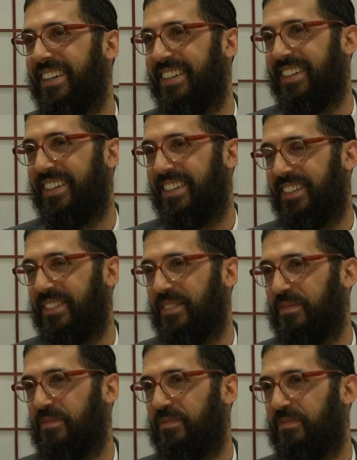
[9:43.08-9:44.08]
Whatever was
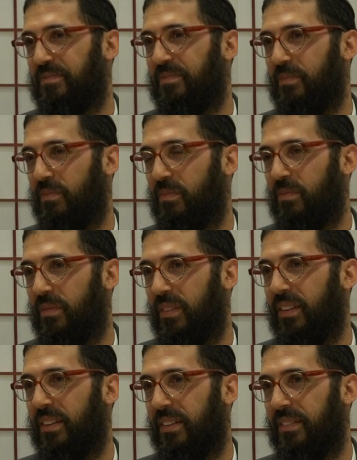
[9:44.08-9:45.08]
going on, it was something
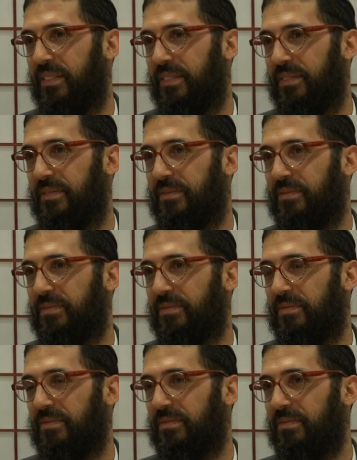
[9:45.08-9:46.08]
going on.
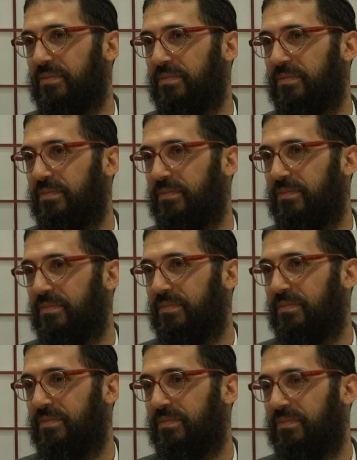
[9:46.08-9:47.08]
Very cool. Very cool.
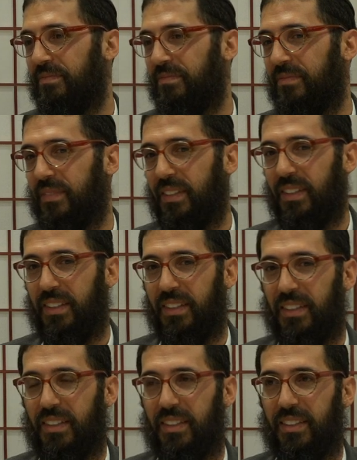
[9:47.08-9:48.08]
He
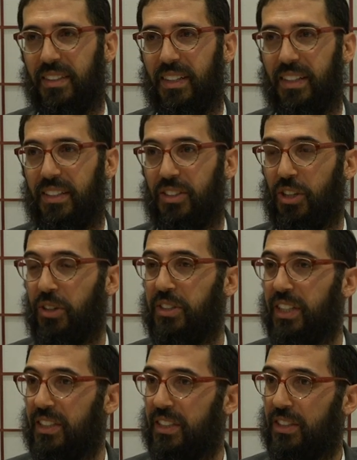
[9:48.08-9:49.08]
does. Yeah. So it
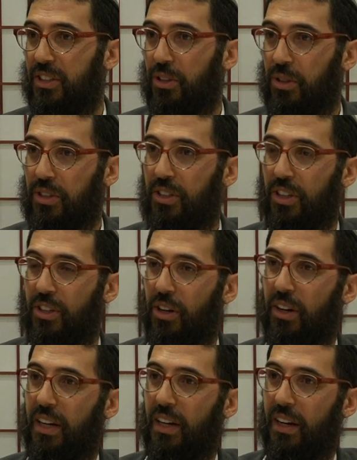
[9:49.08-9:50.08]
says,
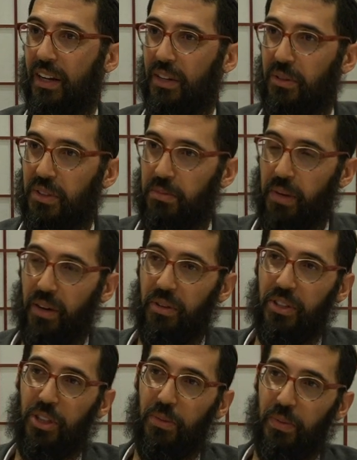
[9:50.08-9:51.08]
His
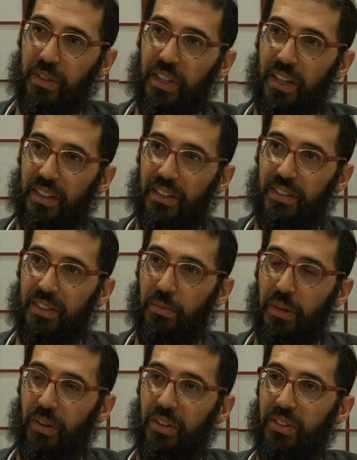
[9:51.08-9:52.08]
marriage should protect us, the
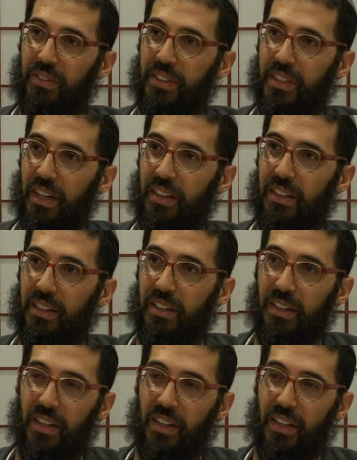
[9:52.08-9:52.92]
merit of a tzaddik.